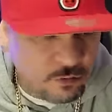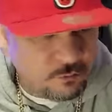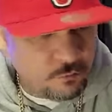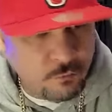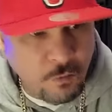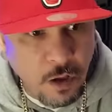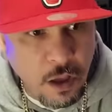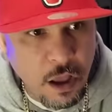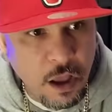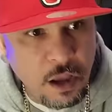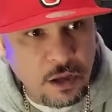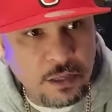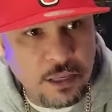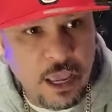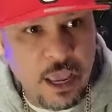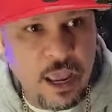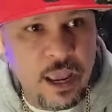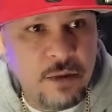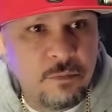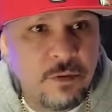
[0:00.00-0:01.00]
Fuck,
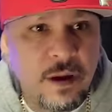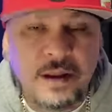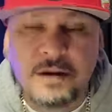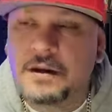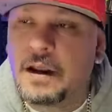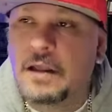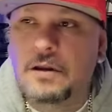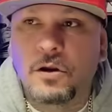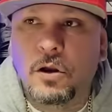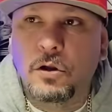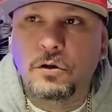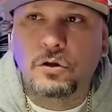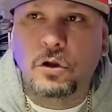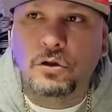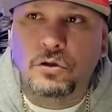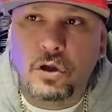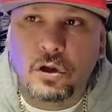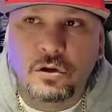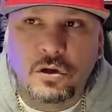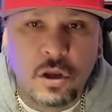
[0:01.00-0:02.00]
eh?" Right? No.
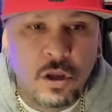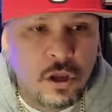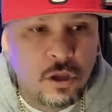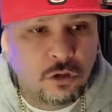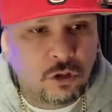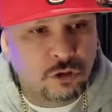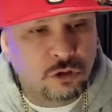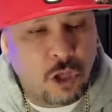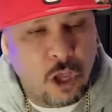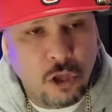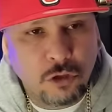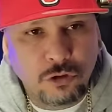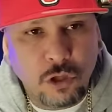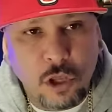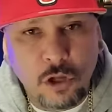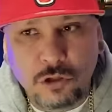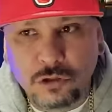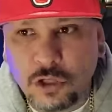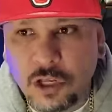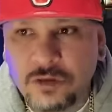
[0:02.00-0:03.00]
The
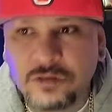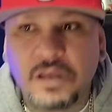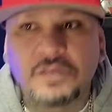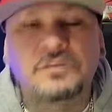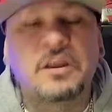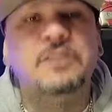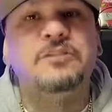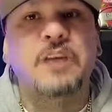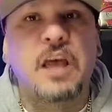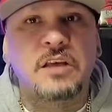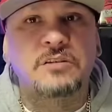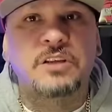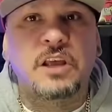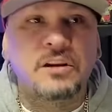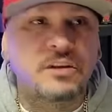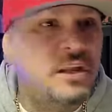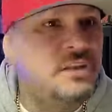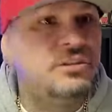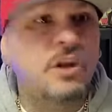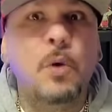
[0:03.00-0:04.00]
Southsiders, eh? The
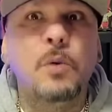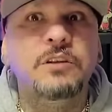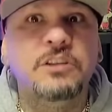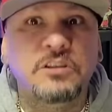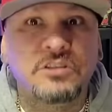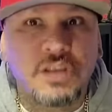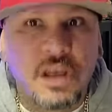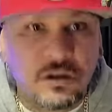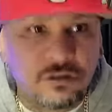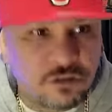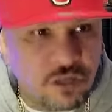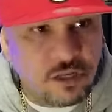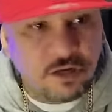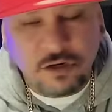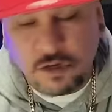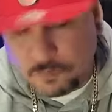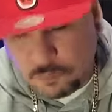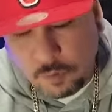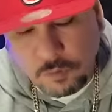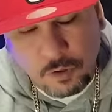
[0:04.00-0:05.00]
Southsiders. It's always the
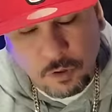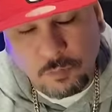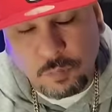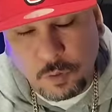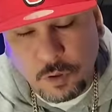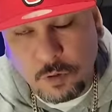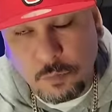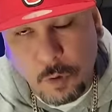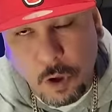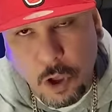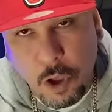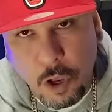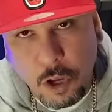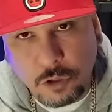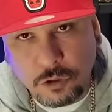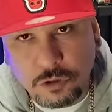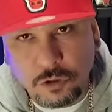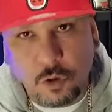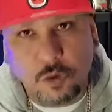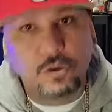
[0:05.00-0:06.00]
Southsiders, but they're pretty
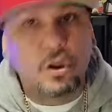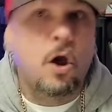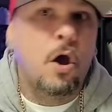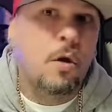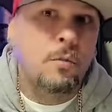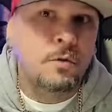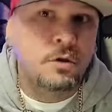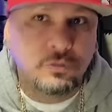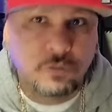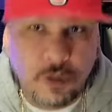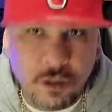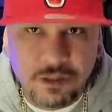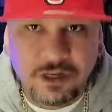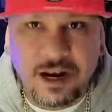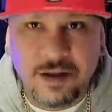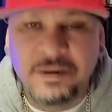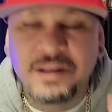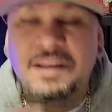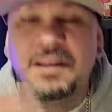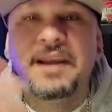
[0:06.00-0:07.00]
much. Or the homie. You
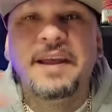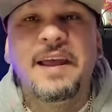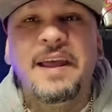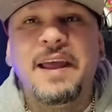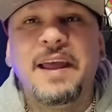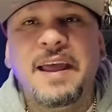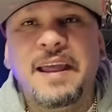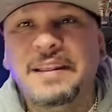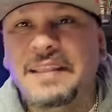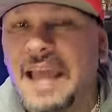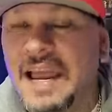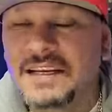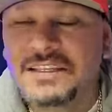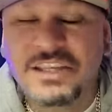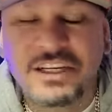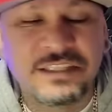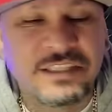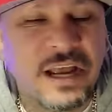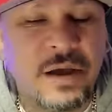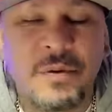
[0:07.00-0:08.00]
know what I mean?
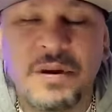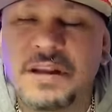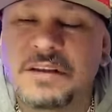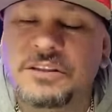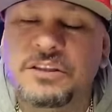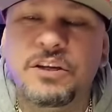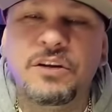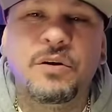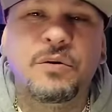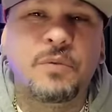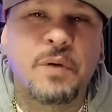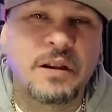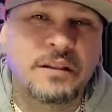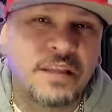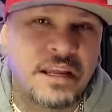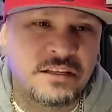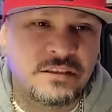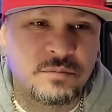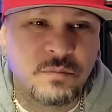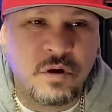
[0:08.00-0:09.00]
That's just how it is. You don't want
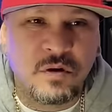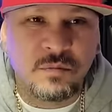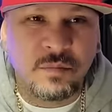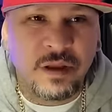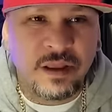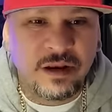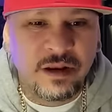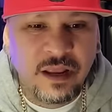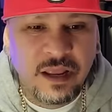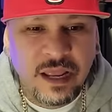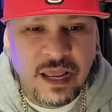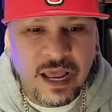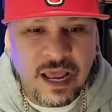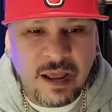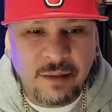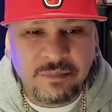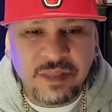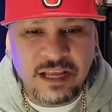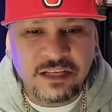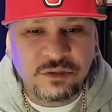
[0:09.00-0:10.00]
that smoke, man.
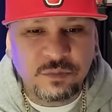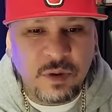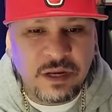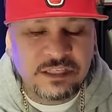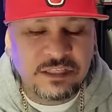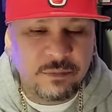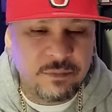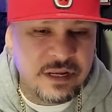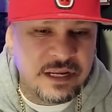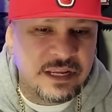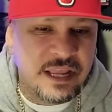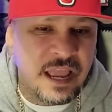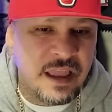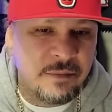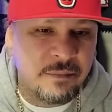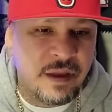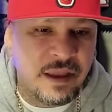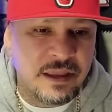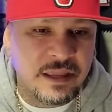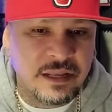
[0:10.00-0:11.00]
That's why, to me,
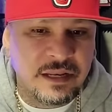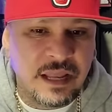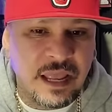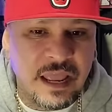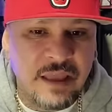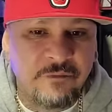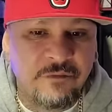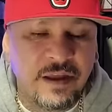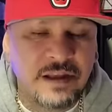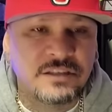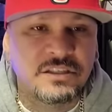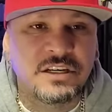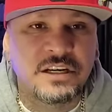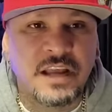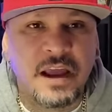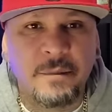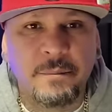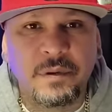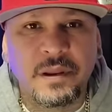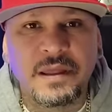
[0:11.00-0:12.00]
gangbanging eventually
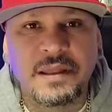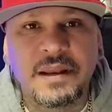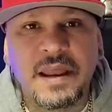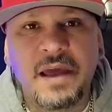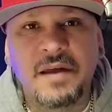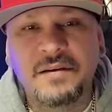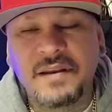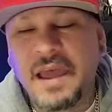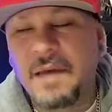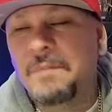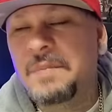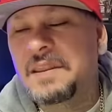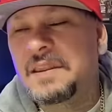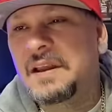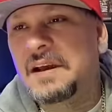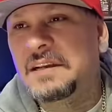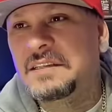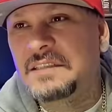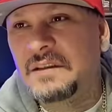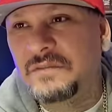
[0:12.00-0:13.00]
got played out. Not
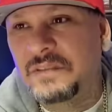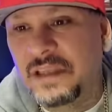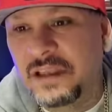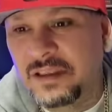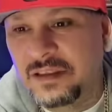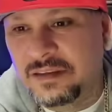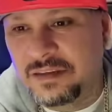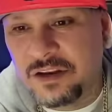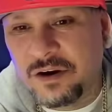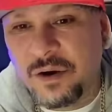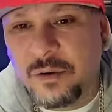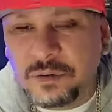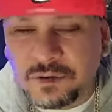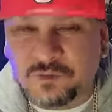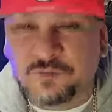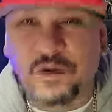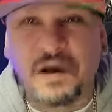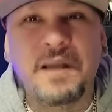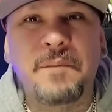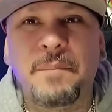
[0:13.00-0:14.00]
because of the... you know, it
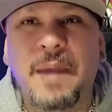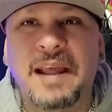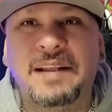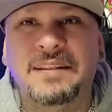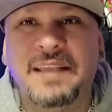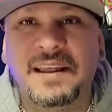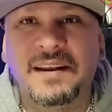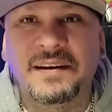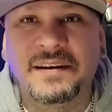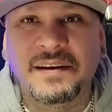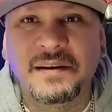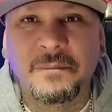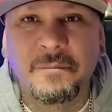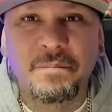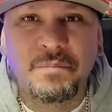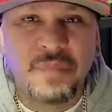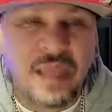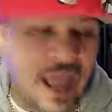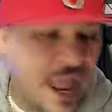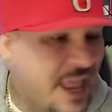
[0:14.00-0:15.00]
was fun back then.
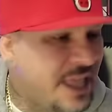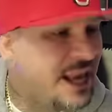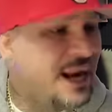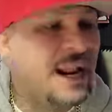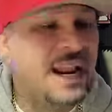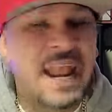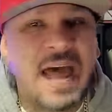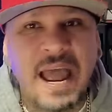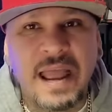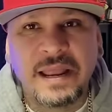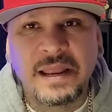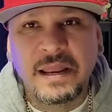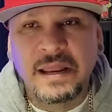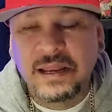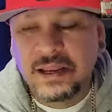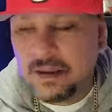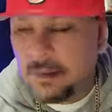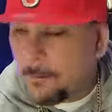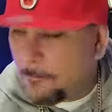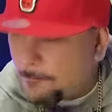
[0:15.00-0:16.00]
I ain't gonna lie.
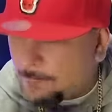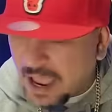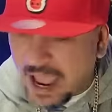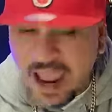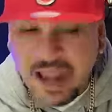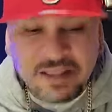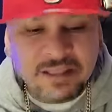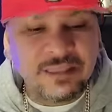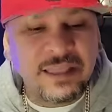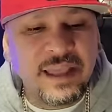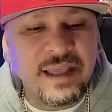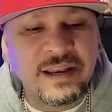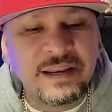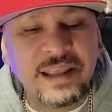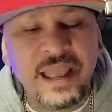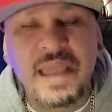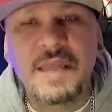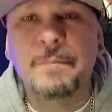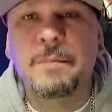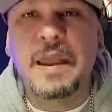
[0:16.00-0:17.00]
Back then,
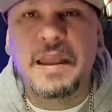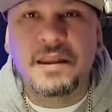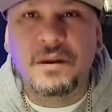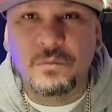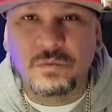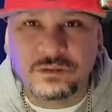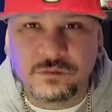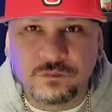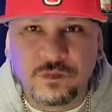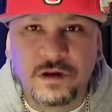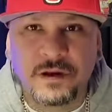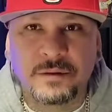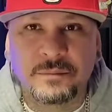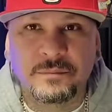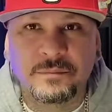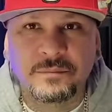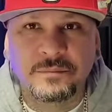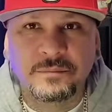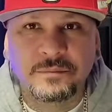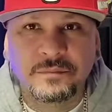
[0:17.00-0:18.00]
gangbanging was
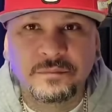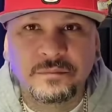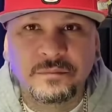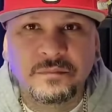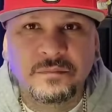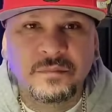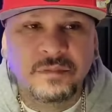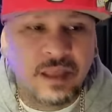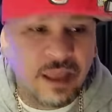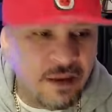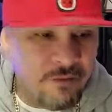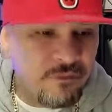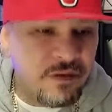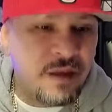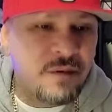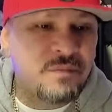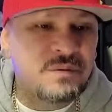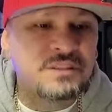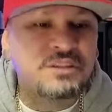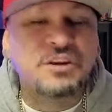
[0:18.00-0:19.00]
fun.
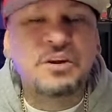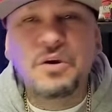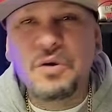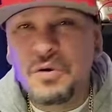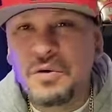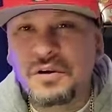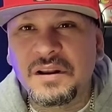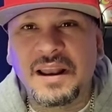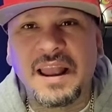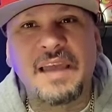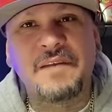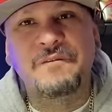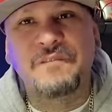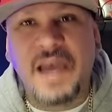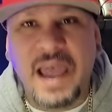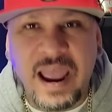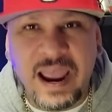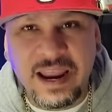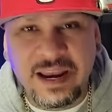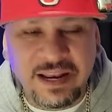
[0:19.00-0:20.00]
It was cool to, like,
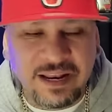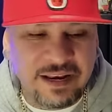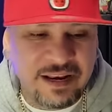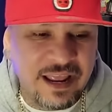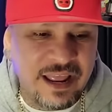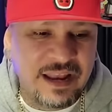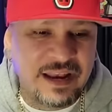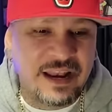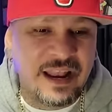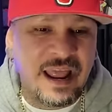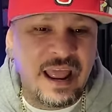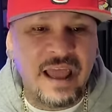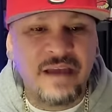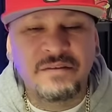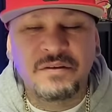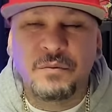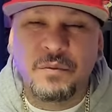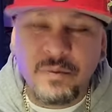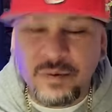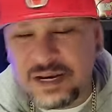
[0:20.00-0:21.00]
fight and
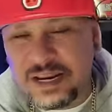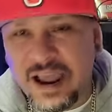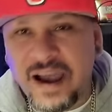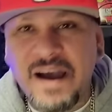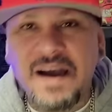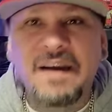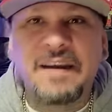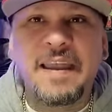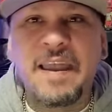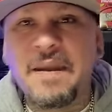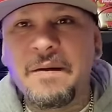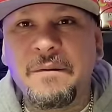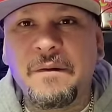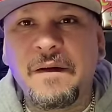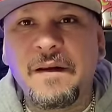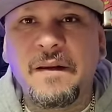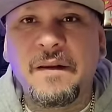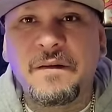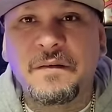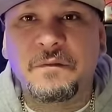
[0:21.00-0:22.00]
have... We were young, eh? We
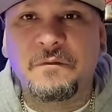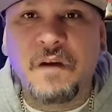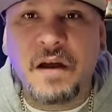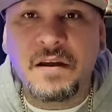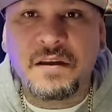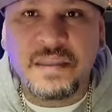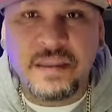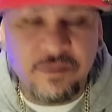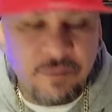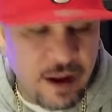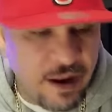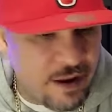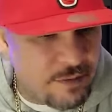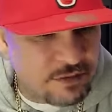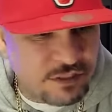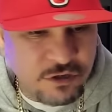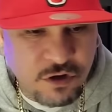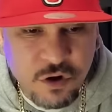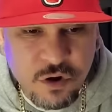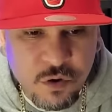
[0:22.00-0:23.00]
were a little funky, right? It
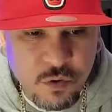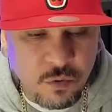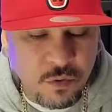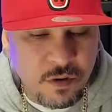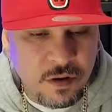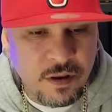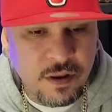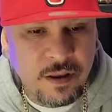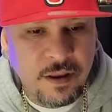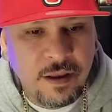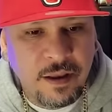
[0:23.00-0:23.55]
was cool.